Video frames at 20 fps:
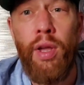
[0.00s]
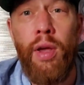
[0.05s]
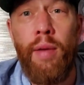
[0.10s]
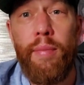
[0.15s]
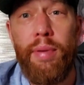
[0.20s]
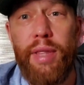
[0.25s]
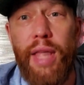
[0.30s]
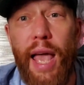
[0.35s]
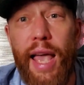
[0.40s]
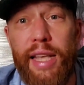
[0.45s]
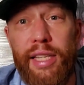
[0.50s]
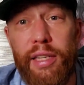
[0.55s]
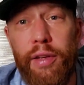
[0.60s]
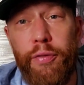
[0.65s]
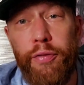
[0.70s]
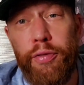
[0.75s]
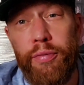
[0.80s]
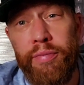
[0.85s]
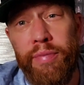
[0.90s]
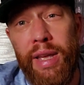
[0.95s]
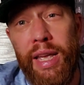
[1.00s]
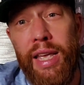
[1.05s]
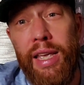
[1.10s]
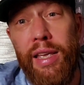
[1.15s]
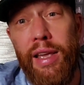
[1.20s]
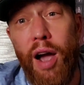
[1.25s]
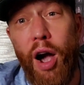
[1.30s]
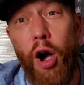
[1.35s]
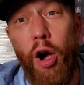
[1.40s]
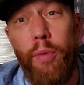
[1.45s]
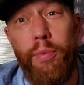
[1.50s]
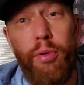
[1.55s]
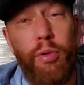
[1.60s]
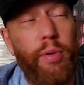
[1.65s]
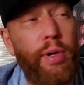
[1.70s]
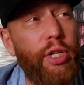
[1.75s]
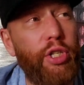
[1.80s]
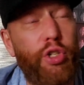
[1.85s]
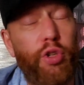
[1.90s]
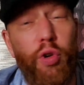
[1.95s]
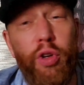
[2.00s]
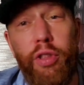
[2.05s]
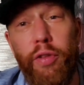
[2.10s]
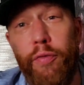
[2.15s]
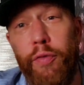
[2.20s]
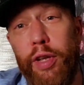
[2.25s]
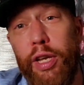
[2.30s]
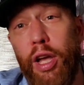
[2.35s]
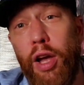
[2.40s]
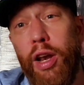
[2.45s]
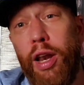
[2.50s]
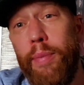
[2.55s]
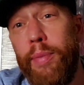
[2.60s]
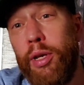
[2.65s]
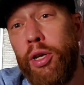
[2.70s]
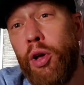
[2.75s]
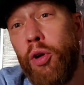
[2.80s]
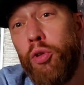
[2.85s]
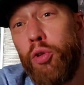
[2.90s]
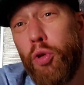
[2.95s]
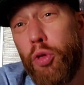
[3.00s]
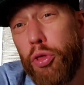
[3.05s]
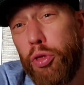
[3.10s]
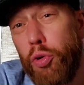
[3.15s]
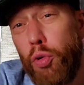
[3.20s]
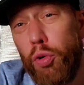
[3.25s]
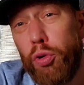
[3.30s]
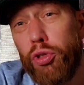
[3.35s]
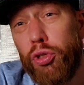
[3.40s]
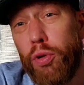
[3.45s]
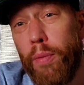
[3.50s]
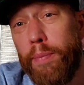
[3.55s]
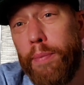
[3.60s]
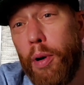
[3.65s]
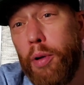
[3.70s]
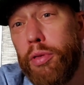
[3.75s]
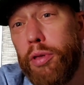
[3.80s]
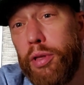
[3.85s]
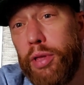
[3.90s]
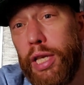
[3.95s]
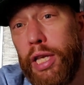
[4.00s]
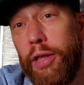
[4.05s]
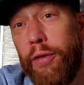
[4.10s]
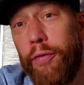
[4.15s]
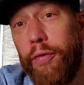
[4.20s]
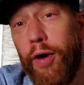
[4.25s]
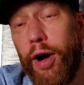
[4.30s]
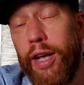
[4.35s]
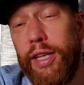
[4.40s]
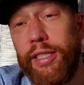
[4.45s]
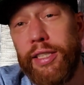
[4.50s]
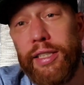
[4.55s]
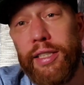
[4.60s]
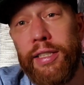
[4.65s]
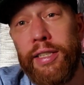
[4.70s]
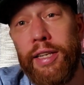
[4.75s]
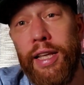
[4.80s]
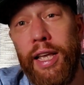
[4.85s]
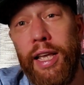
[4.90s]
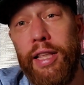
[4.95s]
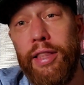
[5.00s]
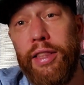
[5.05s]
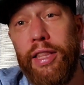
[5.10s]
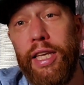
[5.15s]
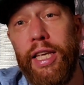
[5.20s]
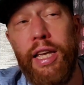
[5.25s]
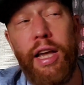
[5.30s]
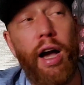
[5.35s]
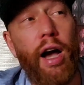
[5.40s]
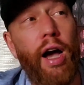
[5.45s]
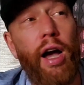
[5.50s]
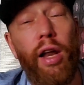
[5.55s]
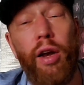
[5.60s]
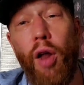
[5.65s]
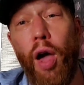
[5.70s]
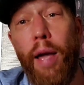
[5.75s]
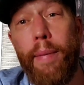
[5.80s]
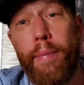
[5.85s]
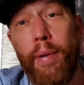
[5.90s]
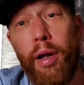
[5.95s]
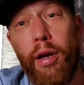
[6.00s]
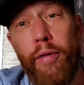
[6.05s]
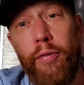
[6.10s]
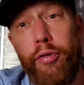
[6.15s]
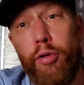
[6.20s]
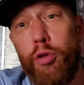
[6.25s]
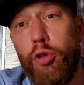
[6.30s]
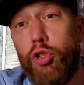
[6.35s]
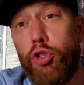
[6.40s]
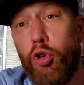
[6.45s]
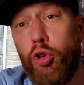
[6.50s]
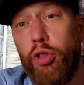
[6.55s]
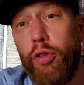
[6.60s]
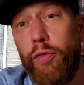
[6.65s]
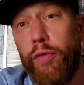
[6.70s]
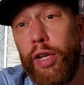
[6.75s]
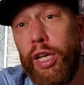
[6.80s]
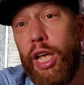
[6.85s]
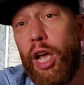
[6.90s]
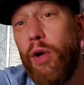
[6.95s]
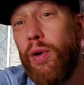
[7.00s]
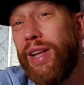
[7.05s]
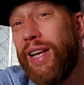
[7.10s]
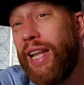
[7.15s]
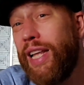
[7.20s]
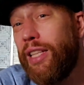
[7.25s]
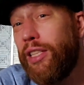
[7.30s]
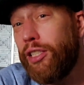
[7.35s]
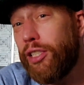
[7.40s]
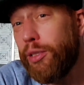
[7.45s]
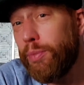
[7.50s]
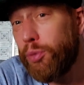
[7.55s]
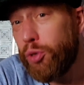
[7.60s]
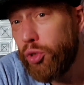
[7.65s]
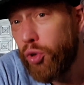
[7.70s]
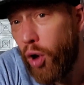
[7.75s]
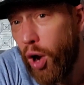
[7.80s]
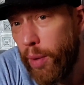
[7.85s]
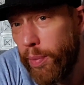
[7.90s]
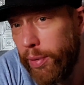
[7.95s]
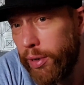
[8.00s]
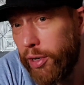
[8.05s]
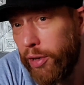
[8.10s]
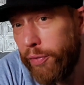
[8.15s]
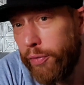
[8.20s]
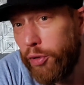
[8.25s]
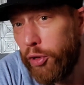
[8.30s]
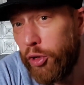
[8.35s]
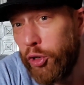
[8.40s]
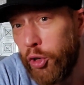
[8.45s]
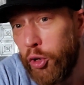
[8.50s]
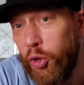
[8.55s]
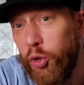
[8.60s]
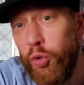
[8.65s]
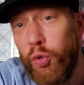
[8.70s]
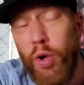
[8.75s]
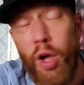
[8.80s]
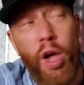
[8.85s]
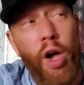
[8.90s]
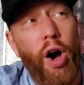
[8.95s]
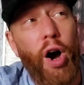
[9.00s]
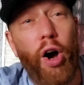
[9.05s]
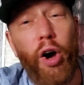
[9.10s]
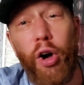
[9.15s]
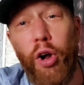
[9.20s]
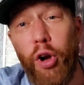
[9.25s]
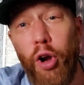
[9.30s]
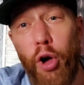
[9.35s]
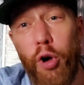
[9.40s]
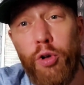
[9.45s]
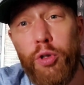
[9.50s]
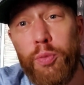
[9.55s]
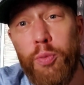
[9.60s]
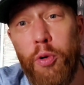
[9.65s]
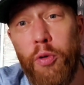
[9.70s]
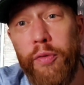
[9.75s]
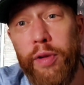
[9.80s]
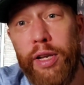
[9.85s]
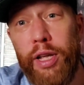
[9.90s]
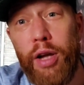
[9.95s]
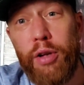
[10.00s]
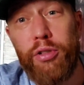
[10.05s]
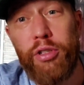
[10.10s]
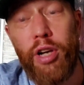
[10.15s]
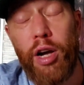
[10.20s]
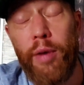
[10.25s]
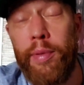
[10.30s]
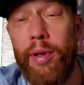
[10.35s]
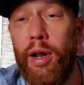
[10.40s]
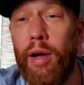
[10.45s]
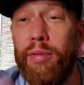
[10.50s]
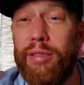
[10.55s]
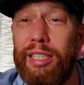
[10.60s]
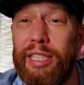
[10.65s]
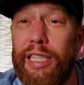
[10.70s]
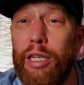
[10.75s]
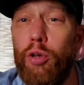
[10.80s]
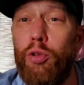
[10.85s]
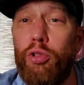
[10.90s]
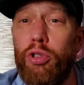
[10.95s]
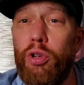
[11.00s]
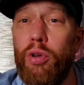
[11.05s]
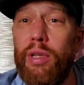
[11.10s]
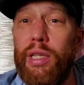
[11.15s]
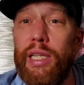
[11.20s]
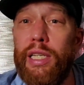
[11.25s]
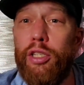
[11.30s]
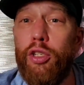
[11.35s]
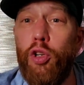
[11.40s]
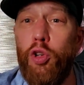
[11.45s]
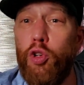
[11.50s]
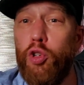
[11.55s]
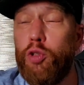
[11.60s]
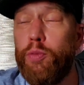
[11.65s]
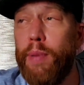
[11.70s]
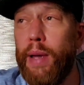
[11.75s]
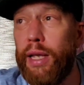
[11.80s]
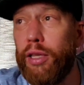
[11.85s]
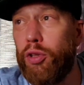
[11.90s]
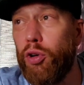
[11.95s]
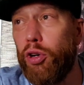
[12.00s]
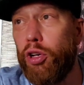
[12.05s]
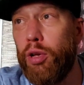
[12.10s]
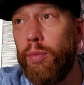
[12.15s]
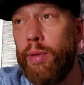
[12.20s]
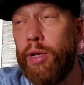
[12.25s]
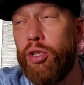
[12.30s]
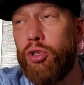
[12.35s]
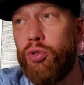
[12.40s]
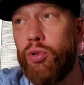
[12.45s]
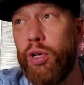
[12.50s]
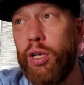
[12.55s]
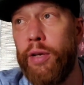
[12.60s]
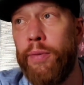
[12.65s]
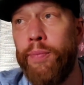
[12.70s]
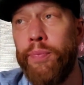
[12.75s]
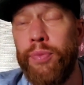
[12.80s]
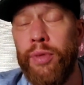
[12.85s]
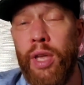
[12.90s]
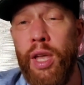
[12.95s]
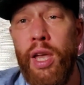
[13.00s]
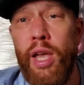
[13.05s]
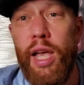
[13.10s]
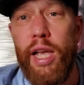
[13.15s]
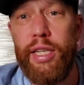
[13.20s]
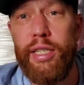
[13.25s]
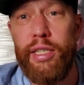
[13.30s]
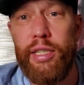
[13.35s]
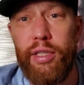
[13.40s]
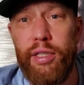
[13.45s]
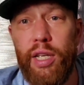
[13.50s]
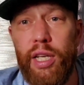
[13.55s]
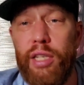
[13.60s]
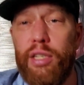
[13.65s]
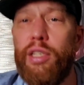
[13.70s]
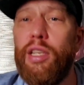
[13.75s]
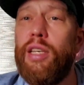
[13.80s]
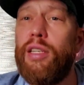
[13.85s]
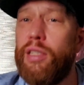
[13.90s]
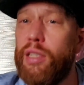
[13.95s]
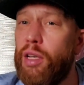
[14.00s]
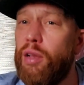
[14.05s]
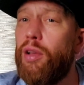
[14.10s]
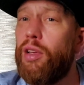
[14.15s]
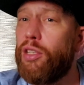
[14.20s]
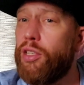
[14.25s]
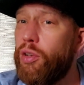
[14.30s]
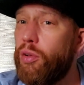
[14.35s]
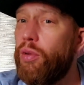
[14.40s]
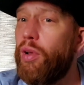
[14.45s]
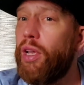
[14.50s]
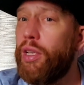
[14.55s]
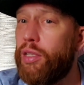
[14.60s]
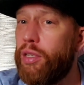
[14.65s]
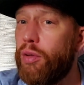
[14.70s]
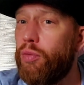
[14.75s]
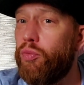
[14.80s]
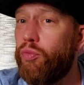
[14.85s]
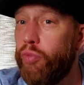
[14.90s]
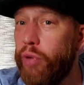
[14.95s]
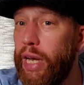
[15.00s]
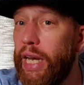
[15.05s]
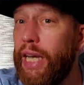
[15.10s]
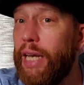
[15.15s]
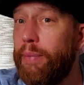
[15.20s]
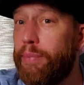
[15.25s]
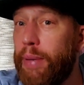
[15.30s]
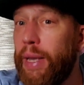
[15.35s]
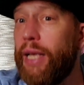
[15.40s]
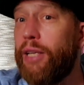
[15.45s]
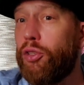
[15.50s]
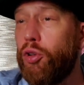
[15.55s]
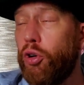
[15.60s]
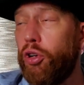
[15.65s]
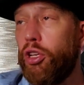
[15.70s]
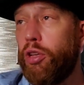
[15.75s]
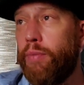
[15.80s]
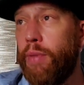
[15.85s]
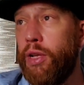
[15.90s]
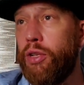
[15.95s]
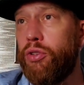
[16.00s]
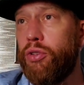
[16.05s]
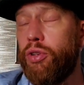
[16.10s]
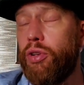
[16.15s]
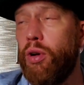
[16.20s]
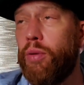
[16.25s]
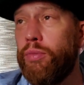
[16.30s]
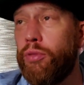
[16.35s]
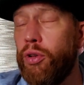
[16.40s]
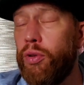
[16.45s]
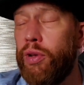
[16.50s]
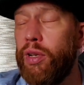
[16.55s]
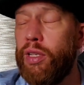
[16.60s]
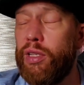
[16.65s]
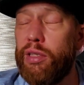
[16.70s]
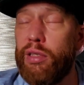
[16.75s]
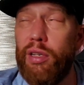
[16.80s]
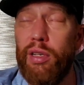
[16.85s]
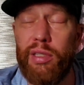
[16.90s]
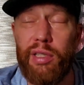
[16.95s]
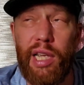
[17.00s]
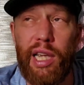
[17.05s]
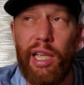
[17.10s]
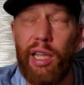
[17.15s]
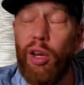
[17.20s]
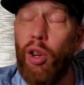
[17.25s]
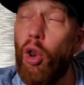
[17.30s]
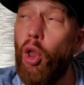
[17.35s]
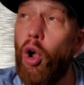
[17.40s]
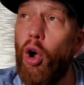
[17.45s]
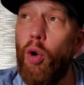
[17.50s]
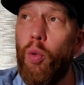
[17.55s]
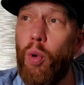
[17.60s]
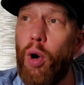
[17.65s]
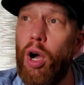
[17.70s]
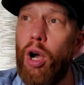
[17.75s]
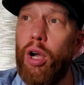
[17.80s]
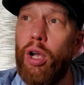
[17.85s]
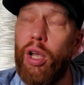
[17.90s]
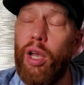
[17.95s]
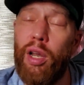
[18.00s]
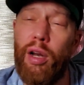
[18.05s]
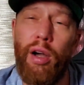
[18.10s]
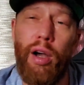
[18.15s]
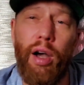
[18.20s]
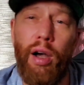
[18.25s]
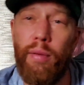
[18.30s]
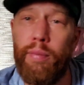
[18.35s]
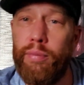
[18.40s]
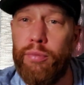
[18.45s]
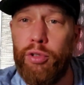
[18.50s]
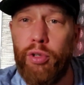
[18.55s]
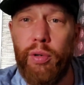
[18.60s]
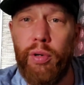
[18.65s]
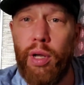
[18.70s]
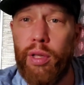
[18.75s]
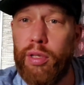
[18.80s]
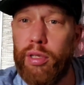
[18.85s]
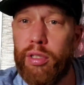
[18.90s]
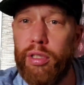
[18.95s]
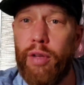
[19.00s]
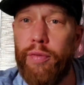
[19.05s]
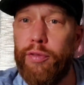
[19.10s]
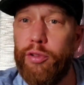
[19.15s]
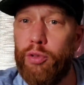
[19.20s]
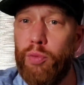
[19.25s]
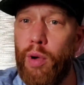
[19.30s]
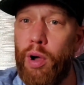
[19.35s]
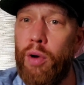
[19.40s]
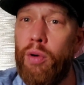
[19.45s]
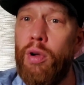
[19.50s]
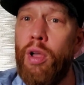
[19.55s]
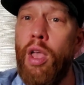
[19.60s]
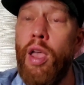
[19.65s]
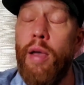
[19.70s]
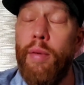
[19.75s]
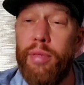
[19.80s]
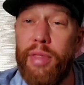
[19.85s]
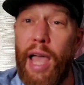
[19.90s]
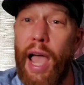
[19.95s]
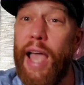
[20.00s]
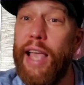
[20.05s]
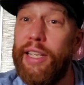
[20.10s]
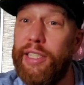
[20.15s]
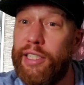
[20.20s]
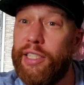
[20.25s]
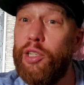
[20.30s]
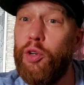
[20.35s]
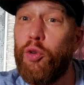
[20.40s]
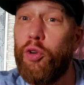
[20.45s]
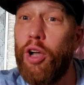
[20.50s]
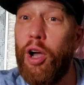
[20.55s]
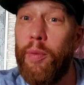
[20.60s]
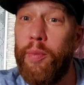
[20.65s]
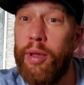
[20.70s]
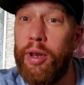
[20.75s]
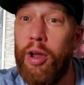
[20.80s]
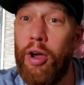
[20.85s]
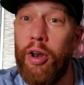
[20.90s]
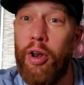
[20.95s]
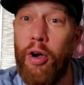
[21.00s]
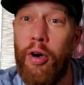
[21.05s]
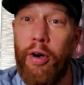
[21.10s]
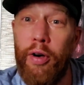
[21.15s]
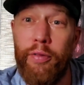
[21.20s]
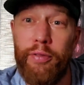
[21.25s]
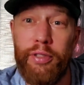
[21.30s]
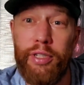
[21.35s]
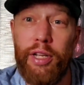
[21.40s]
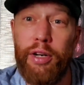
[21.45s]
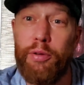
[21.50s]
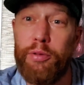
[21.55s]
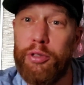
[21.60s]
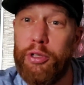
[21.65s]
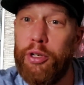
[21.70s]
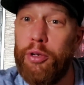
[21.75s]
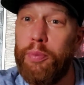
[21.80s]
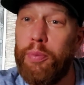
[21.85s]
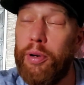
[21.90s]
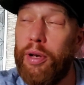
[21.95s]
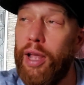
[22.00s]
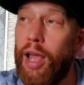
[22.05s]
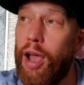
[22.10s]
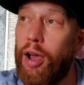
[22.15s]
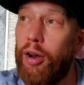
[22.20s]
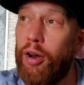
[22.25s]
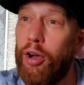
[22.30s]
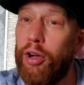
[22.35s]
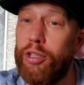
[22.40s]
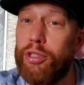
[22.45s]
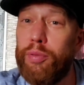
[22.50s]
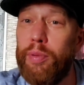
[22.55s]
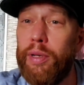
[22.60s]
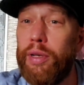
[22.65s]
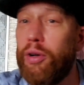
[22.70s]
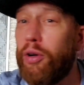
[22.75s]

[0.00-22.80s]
But that is it from me. I hope you enjoyed the video. Let me know your thoughts on both of these fights, and hit the like button if you enjoyed the video, and hit the subscribe button if you're new. I've got loads more videos coming. I'm still doing this Uzbek documentary. It's a really big documentary I'm doing. It's taking a lot of work, and I'm doing other stuff as well. That is still coming. I know I've said I was going to put it out last week.